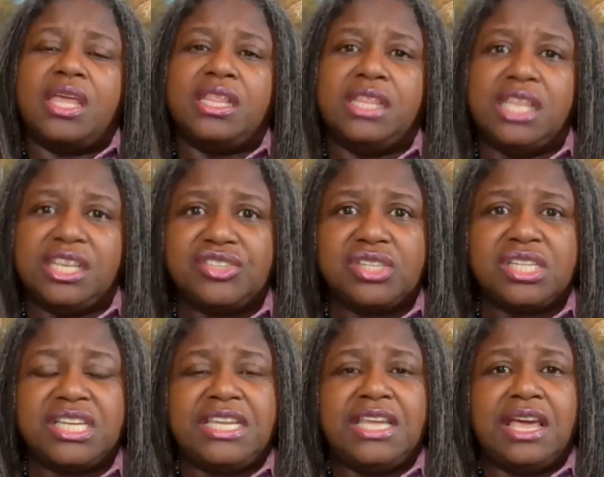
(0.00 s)

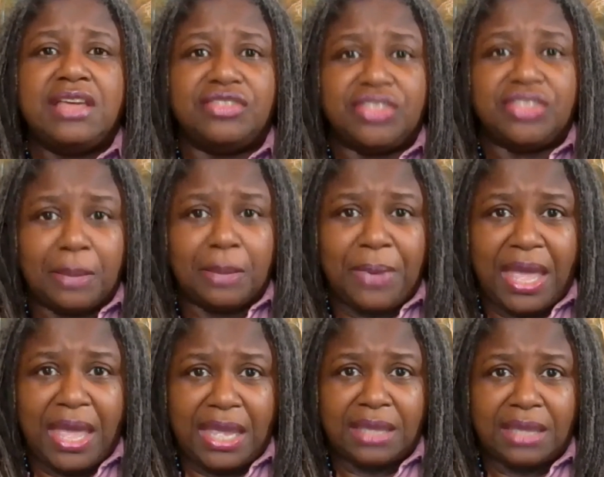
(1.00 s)
Initially, the
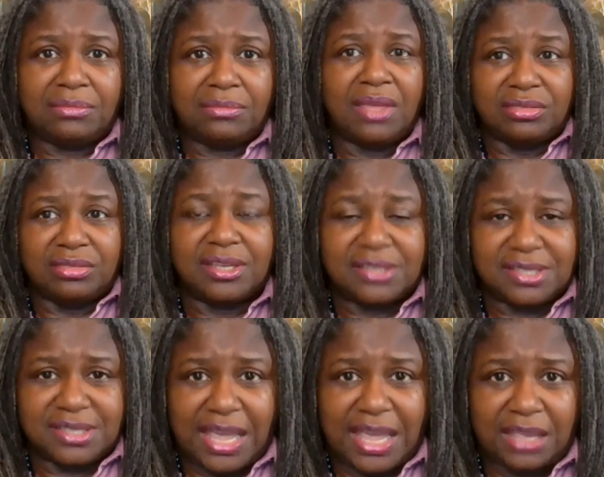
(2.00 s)
pain, the
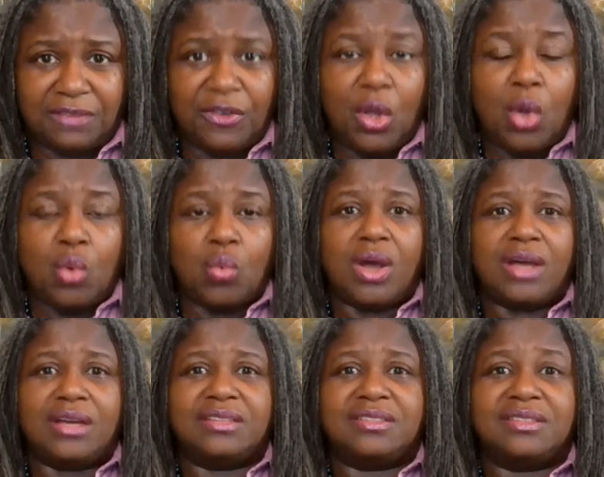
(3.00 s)
safe
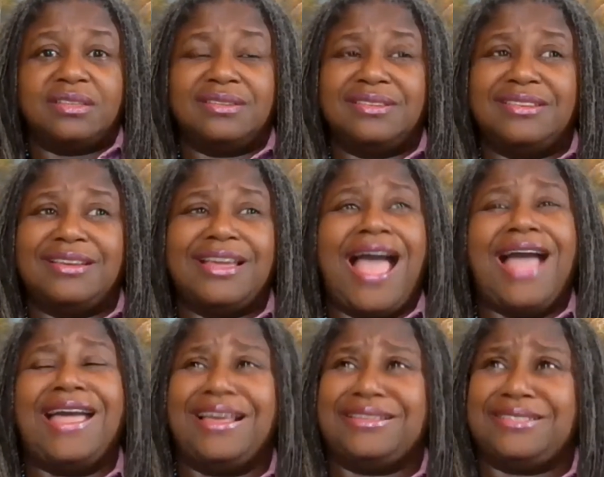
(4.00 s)
was
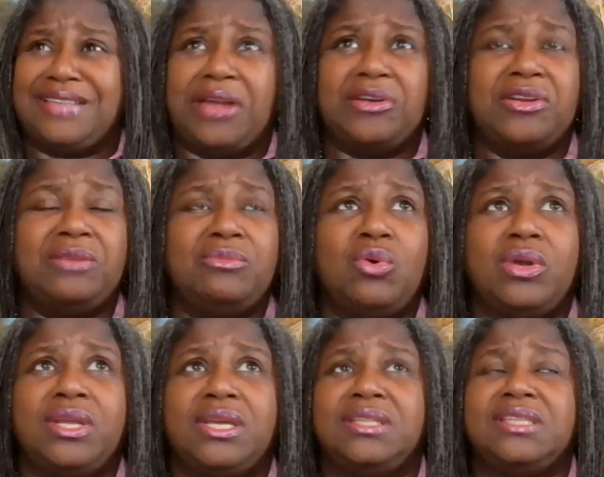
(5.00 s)
I got Saturday
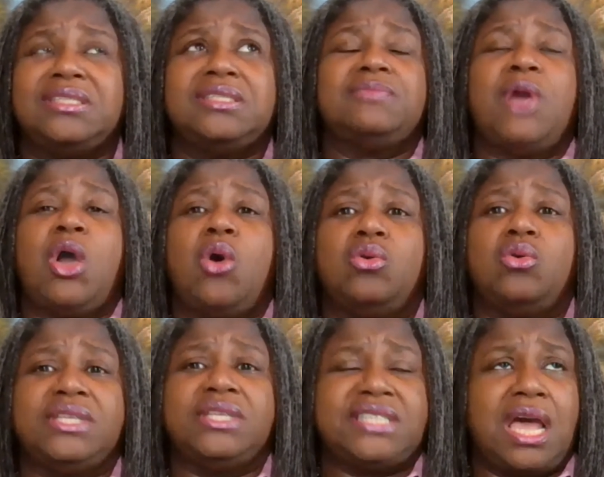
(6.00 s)
morning. This is my
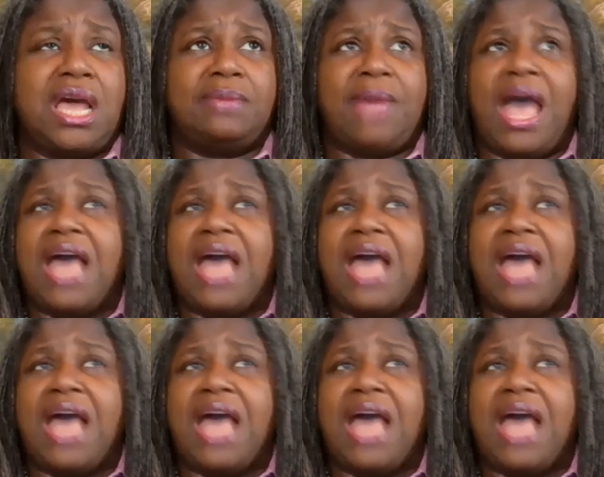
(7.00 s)
only time.